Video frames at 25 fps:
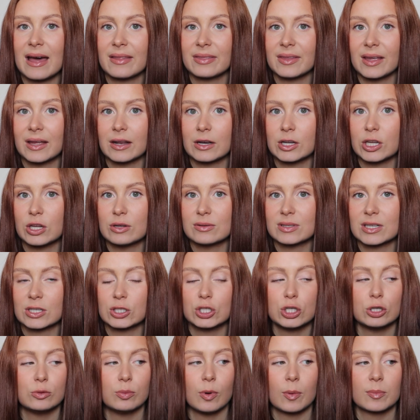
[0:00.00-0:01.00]
and then using
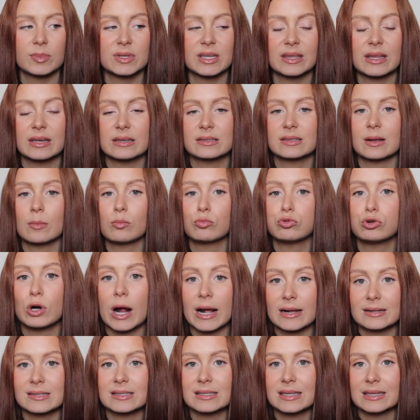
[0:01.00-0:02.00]
two pumps of this and
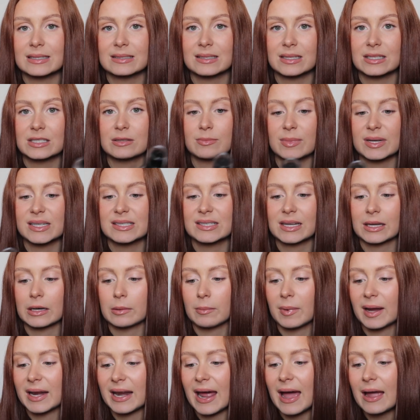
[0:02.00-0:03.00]
pressing this into my skin
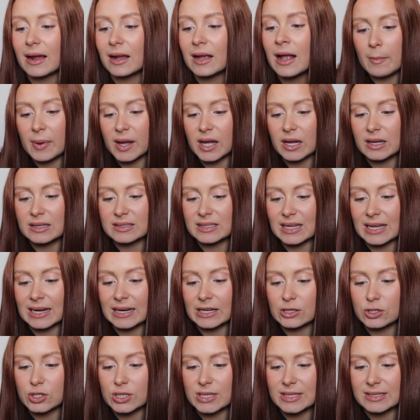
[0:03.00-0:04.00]
and my neck, because it
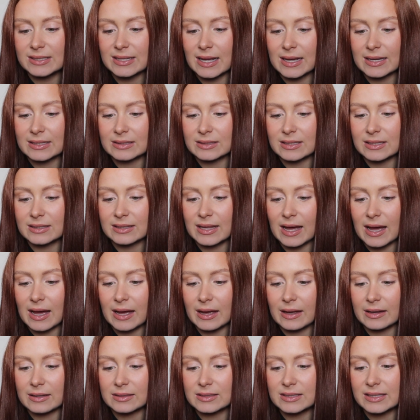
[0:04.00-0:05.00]
literally says
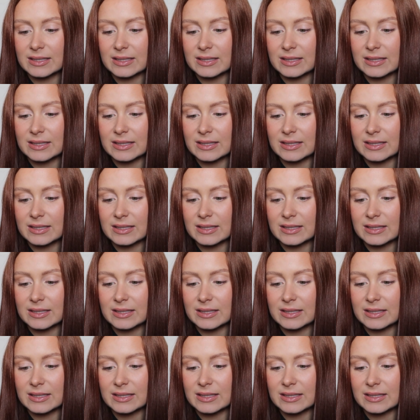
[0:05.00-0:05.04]
that